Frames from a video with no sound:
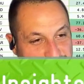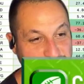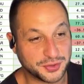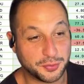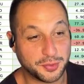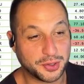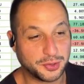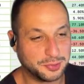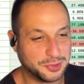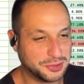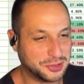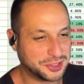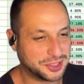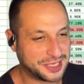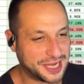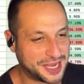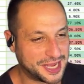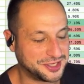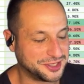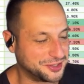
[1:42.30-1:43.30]
what are we looking
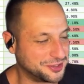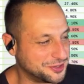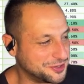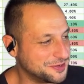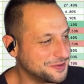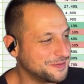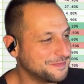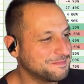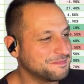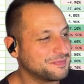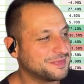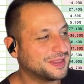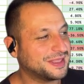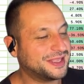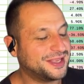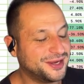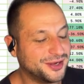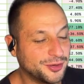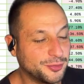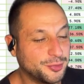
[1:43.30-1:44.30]
at here?
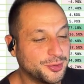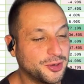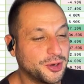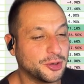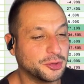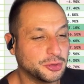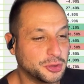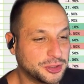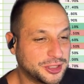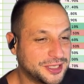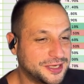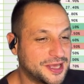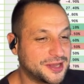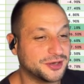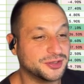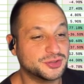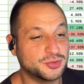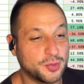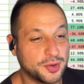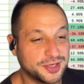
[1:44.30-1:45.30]
Here we are looking at our
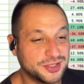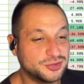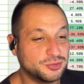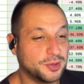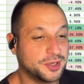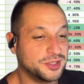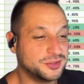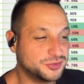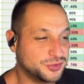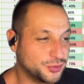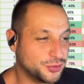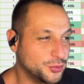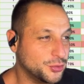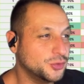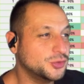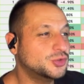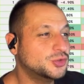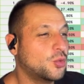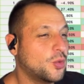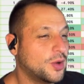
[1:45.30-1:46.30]

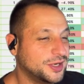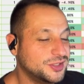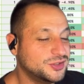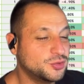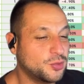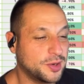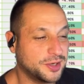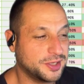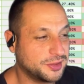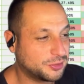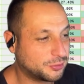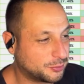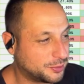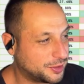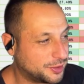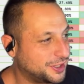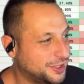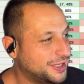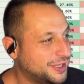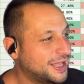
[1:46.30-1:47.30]

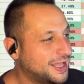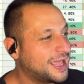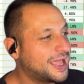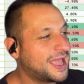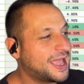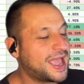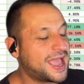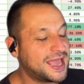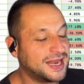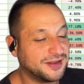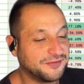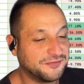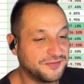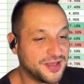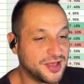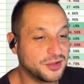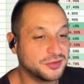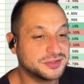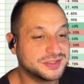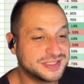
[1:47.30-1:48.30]
2022-2023
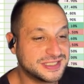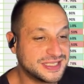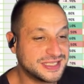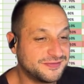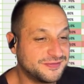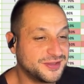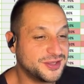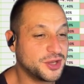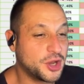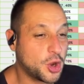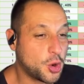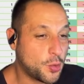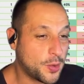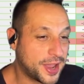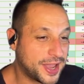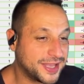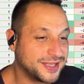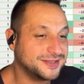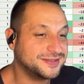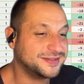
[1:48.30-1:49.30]
NFL
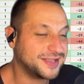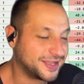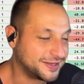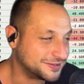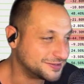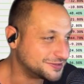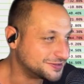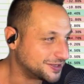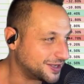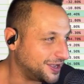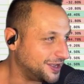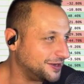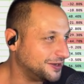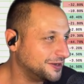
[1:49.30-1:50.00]
DVOA dataset.